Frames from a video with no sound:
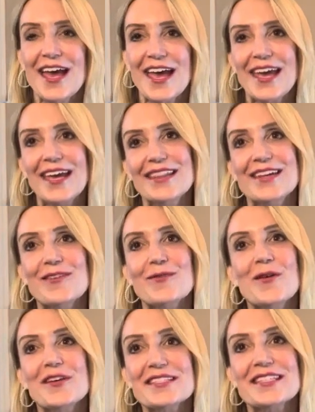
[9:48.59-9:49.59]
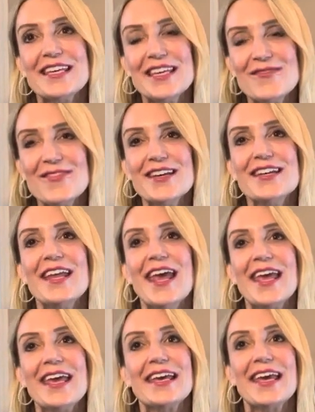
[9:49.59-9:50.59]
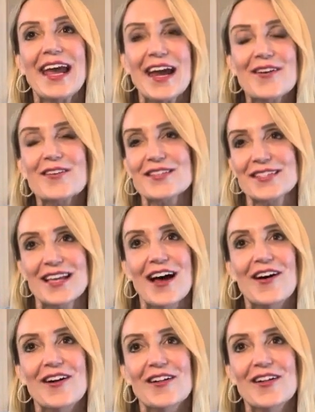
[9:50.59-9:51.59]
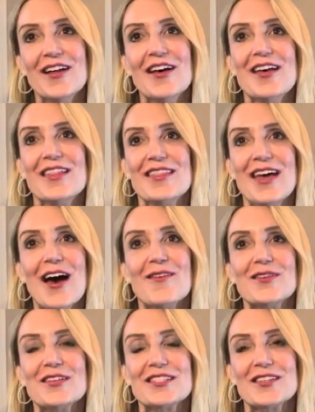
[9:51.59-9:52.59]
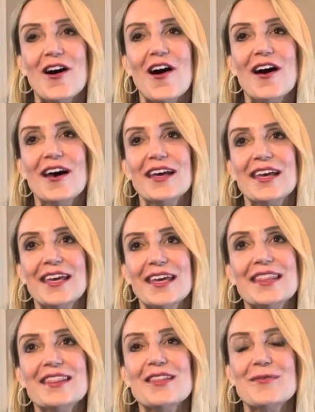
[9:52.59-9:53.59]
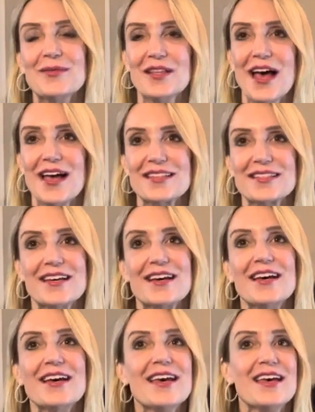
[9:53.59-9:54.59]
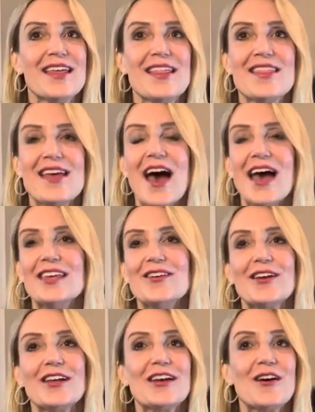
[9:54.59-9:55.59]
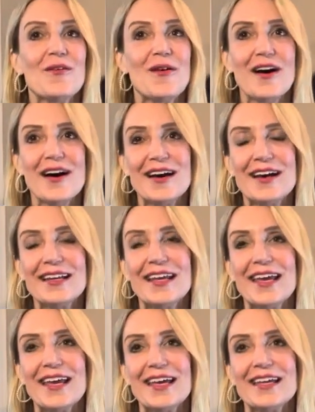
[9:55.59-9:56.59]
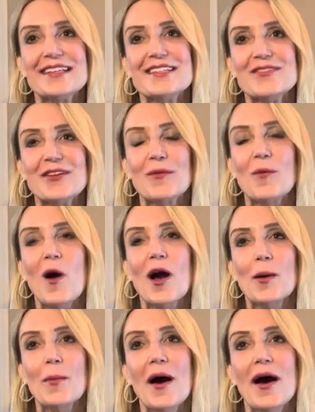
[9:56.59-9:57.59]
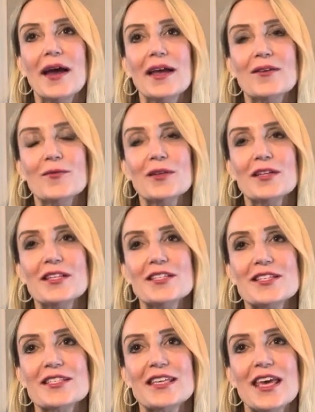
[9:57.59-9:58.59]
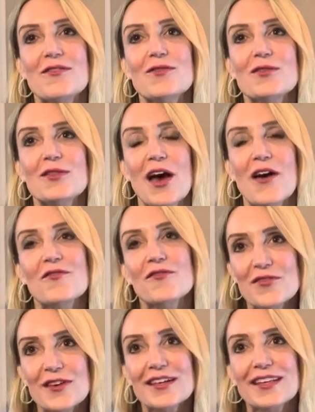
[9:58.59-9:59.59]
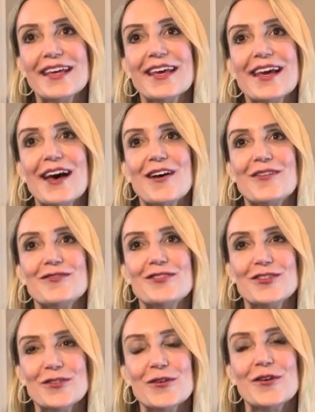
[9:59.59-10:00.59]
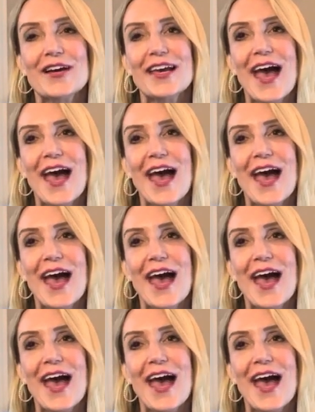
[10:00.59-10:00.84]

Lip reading: And there was even a carousel that we saw in the plaza that you could go on and you could walk by, and really just gave you that feeling of joy